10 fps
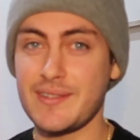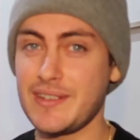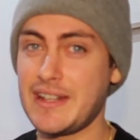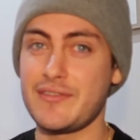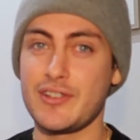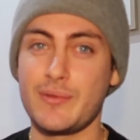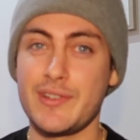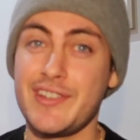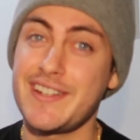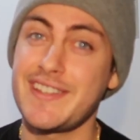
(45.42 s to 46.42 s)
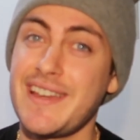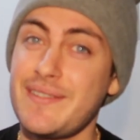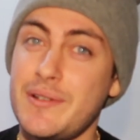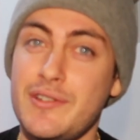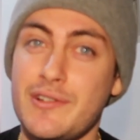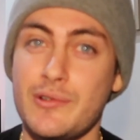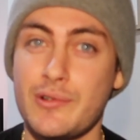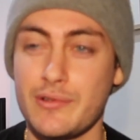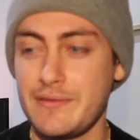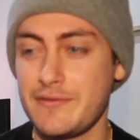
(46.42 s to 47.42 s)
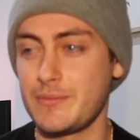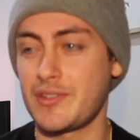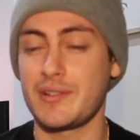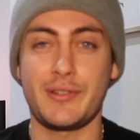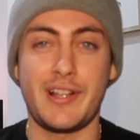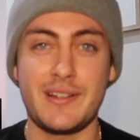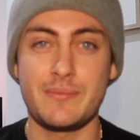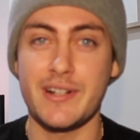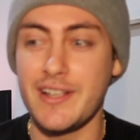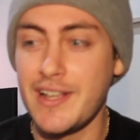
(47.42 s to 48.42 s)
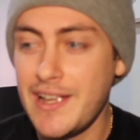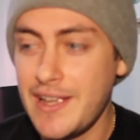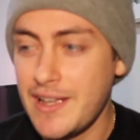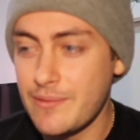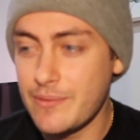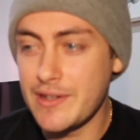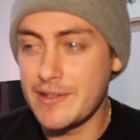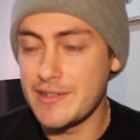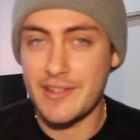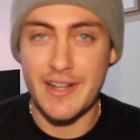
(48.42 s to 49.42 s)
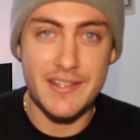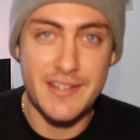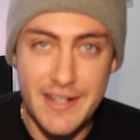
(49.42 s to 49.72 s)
you never know what you're gonna get when you're ordering from a supplier, but we designed it